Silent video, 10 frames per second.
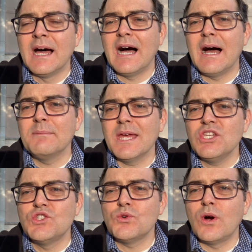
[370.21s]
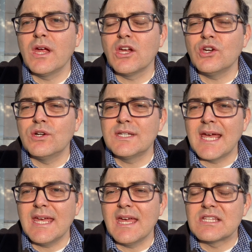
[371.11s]
Um, enjoy your
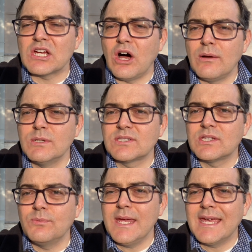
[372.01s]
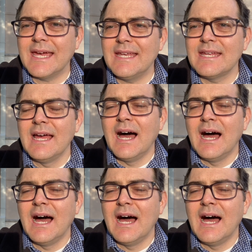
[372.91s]
day. It's almost the weekend.